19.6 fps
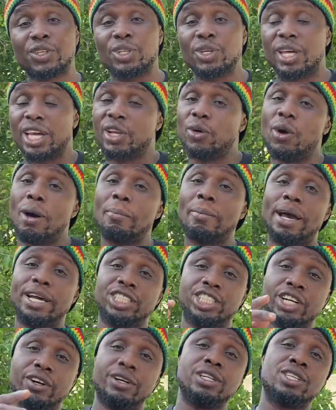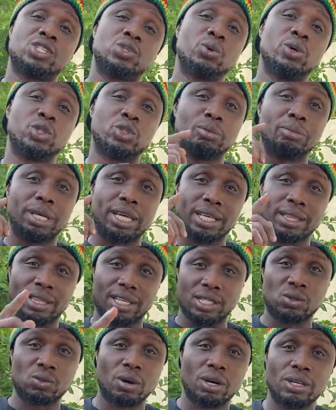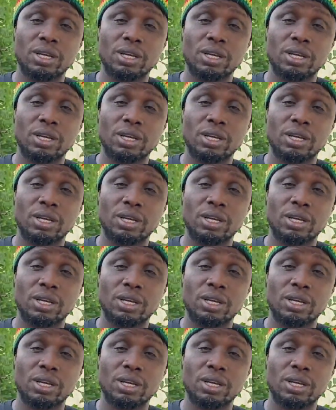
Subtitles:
you can go and buy cherry in the store to make this one.